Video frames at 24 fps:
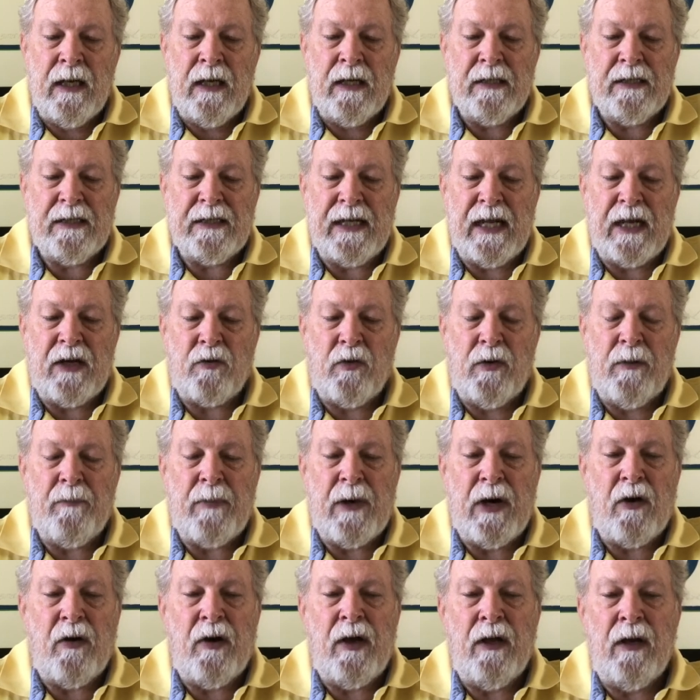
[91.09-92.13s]
sacred
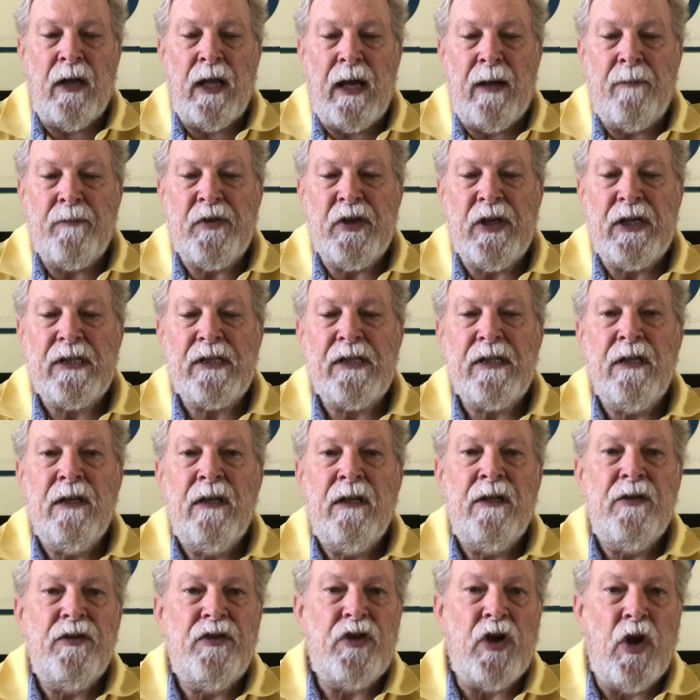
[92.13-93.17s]
burial objects,
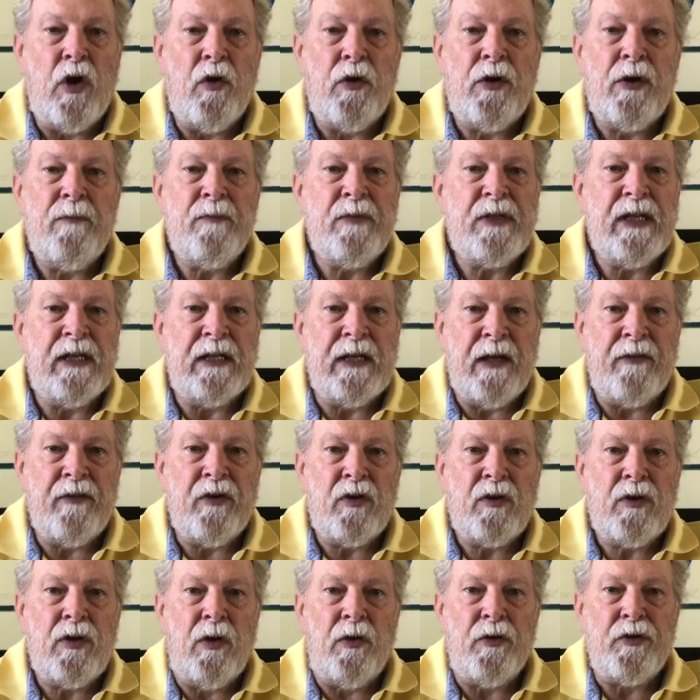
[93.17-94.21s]
totems, and other
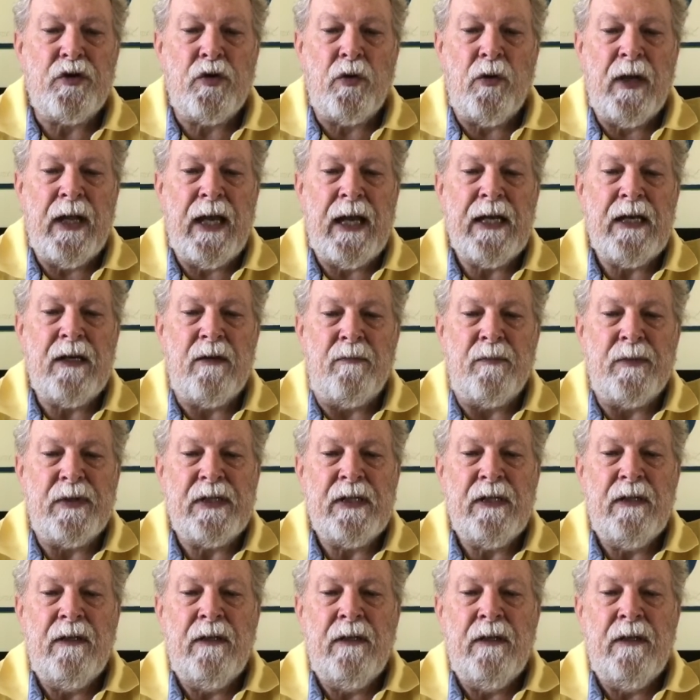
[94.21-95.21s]
cultural items.